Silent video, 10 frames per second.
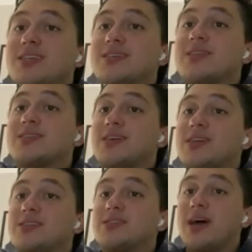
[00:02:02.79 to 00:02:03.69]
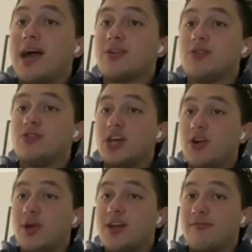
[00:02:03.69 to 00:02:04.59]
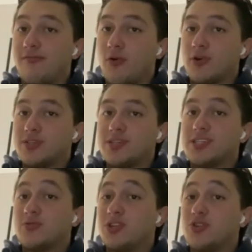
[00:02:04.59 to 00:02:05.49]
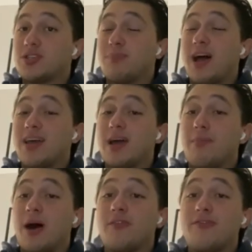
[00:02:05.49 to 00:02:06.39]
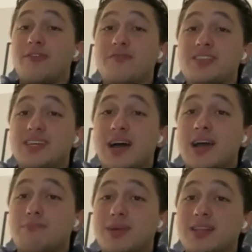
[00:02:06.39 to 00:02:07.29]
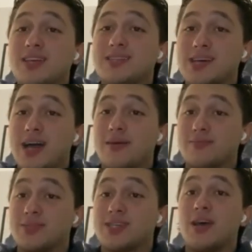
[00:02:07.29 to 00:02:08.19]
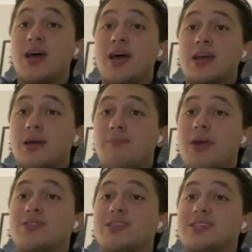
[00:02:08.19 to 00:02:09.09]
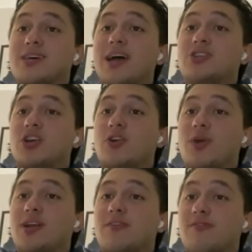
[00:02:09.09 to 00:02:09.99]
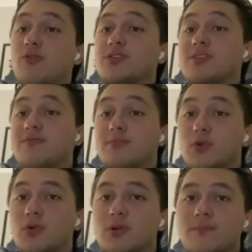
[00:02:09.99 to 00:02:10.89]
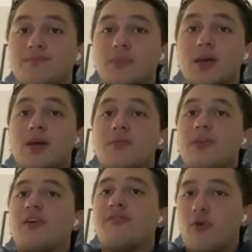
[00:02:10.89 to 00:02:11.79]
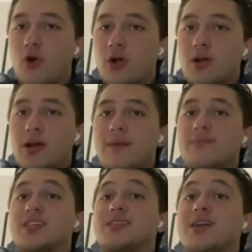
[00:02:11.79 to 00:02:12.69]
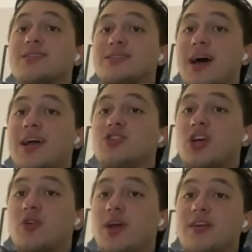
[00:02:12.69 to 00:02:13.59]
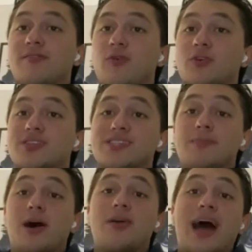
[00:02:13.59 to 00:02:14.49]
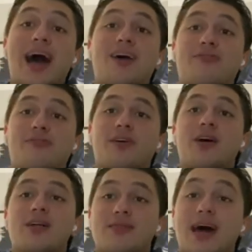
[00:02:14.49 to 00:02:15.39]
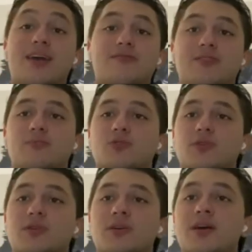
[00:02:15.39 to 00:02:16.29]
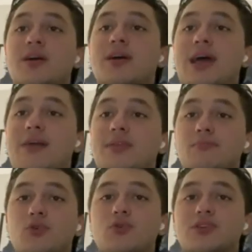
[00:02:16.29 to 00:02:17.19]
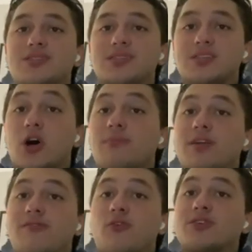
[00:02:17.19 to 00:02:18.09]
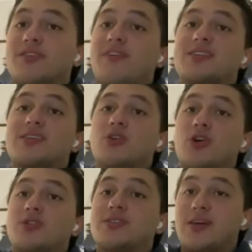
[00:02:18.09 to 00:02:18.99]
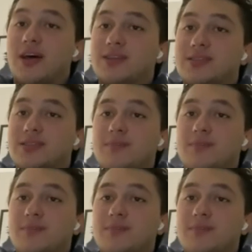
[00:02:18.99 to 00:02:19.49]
the sun's tidal generating force is reduced by about 59 million times compared to the tide generating force of the moon. Therefore, the sun's tide generating force is about half that of the moon, and the moon is the dominant force affecting the Earth's tides.